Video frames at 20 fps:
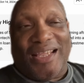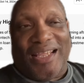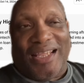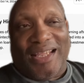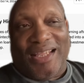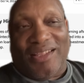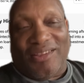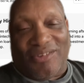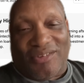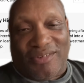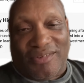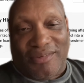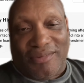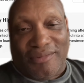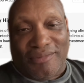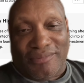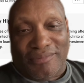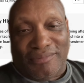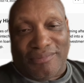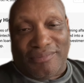is
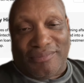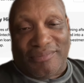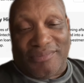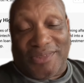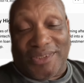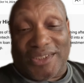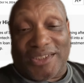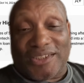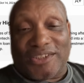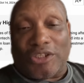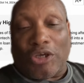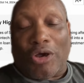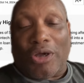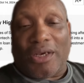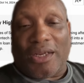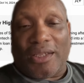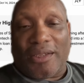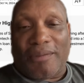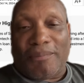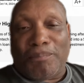
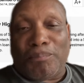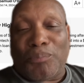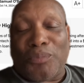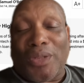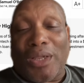starting